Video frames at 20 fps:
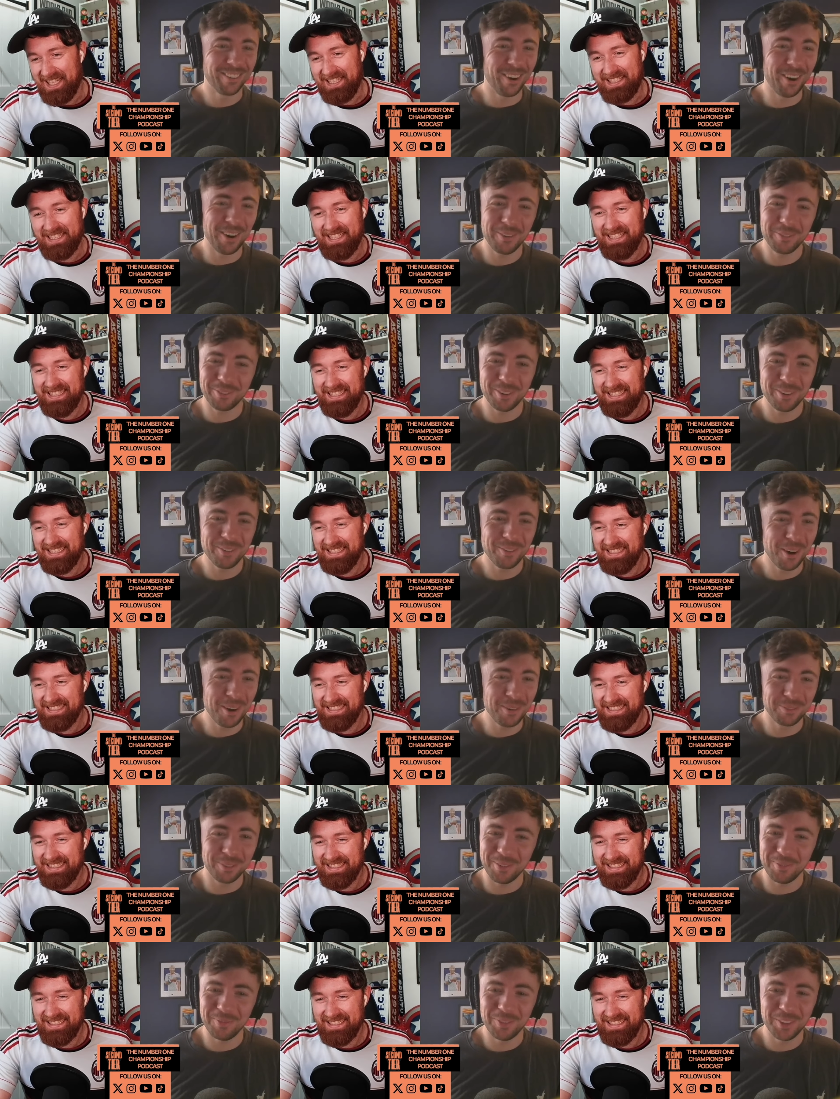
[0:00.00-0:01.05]
Speaker 1: offer him,
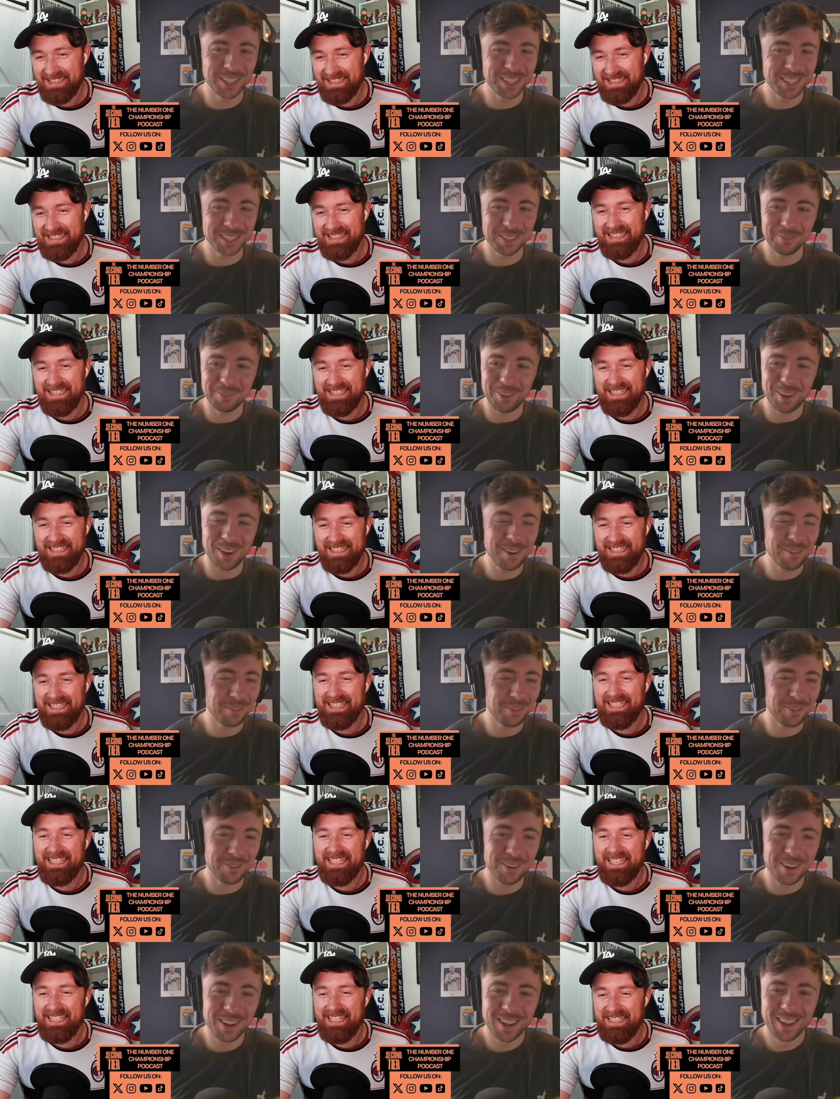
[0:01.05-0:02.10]
offer him this
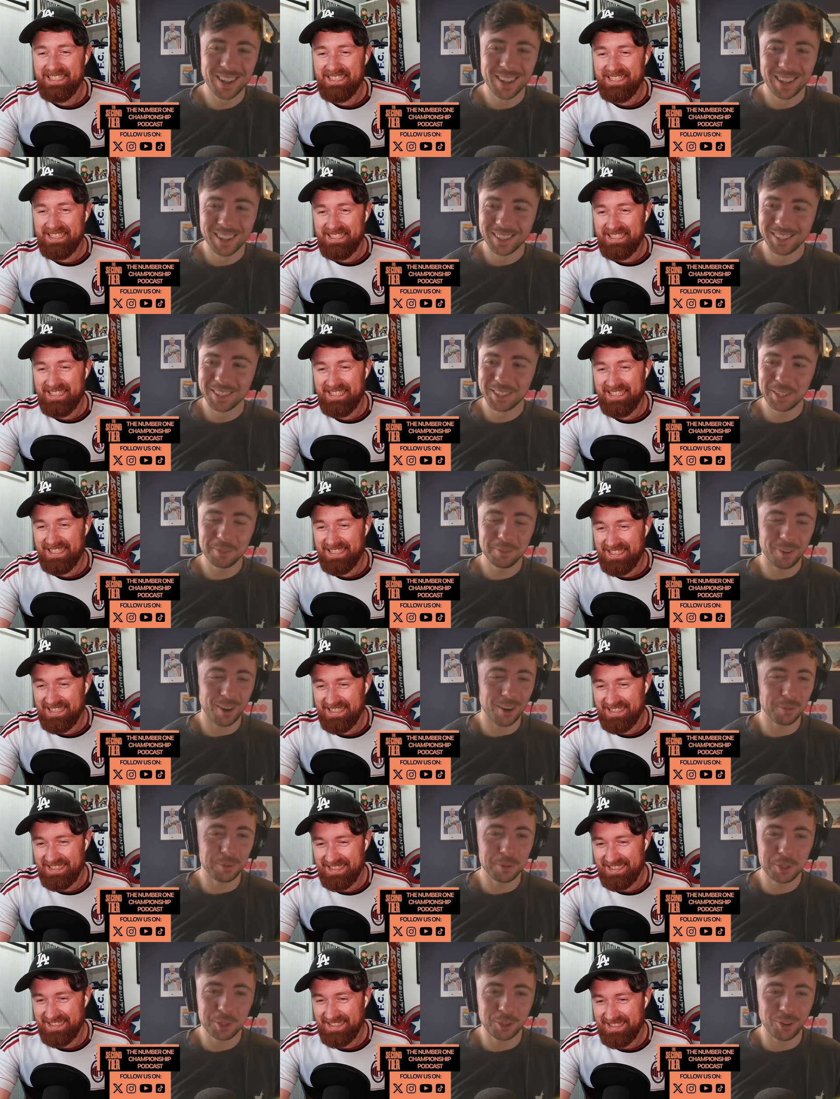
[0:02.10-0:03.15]
survival. The
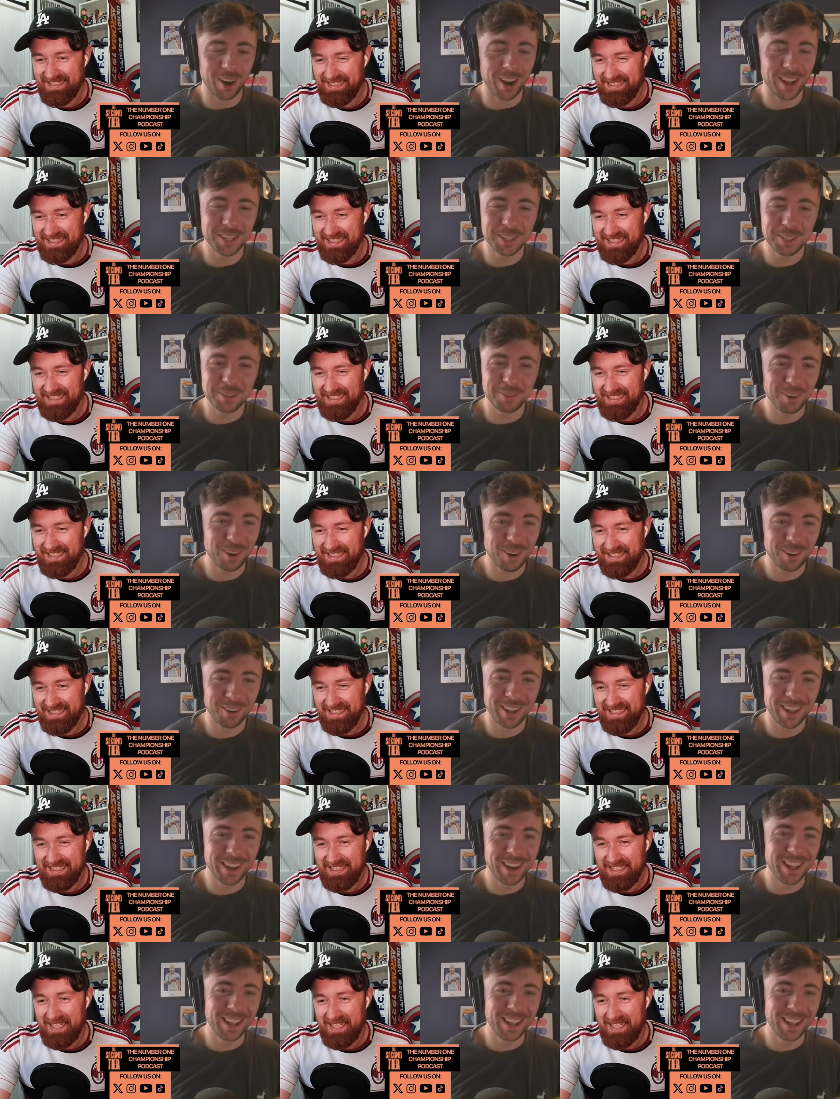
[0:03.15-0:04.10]
survival train's rolling